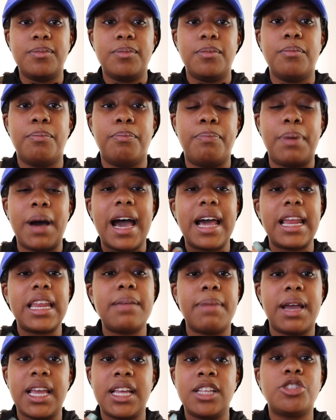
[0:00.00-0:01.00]
body,
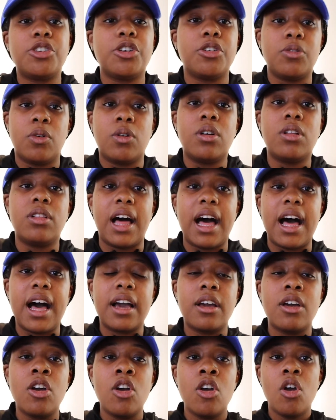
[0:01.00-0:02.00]
my internal
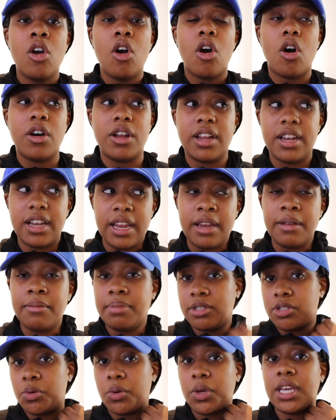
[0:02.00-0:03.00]
clock on an
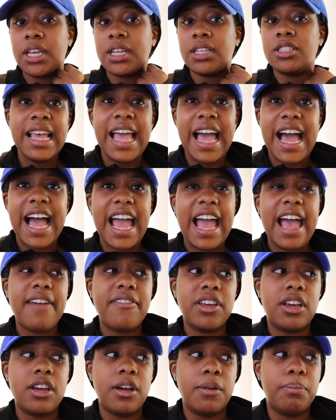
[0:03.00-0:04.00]
in-between. I
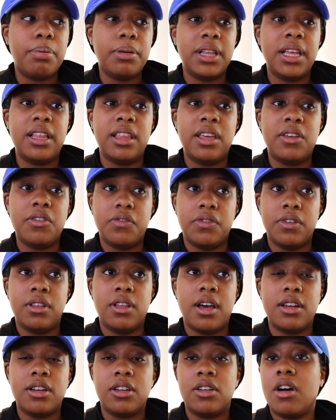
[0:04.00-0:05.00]
haven't completely
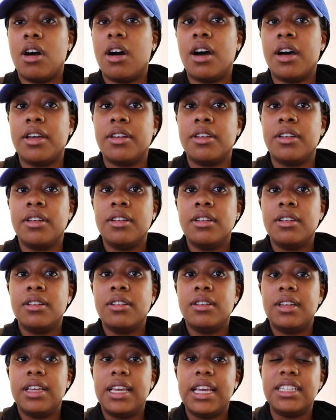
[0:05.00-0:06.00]
full-on gone
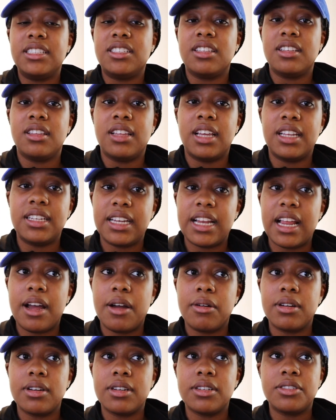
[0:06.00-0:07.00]
into the London
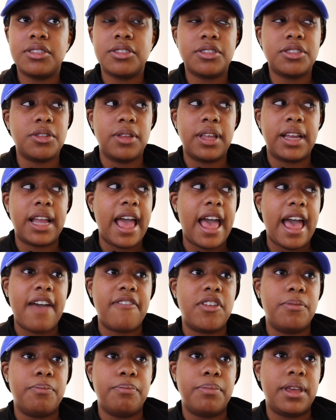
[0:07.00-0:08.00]
hours. So like I
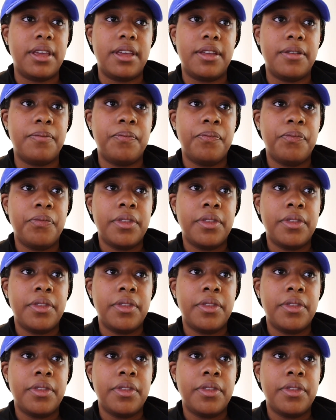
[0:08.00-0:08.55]
haven't been